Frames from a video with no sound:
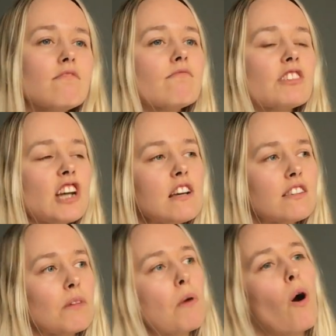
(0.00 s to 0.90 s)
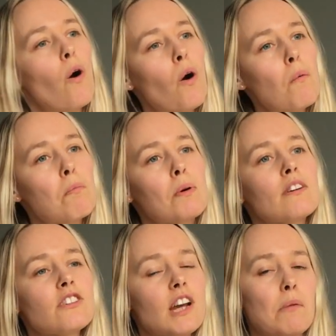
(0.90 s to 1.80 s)
share some hope,
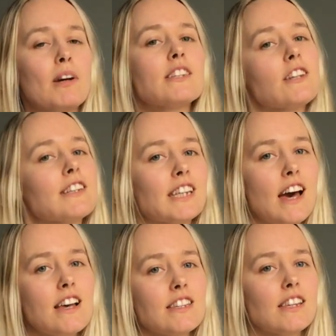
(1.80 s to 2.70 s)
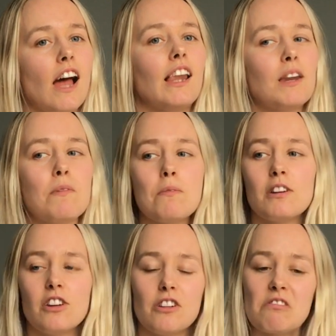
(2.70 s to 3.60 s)
share my success a little bit with
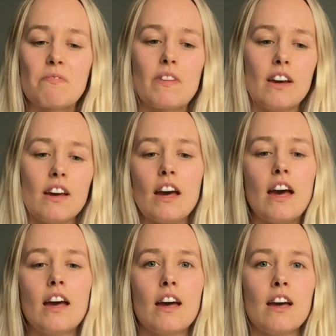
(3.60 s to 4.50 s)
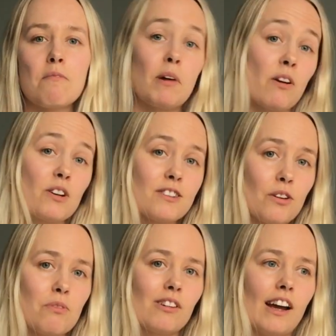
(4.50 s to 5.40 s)
you, but I also
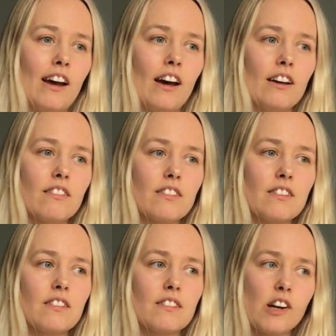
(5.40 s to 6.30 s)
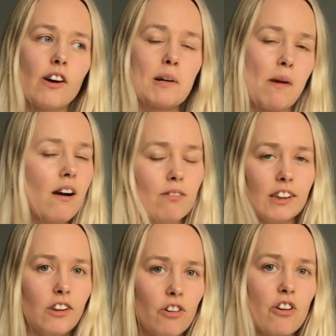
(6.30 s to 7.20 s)
want to talk about what
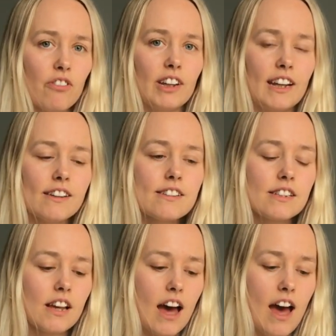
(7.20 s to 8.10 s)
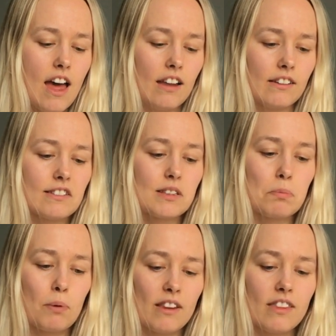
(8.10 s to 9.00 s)
long COVID is and
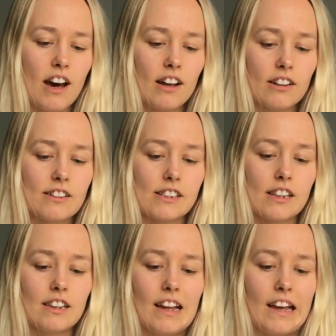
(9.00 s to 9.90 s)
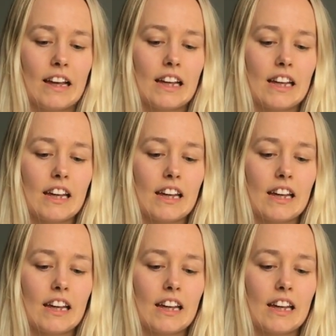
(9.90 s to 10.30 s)
spread that, because I think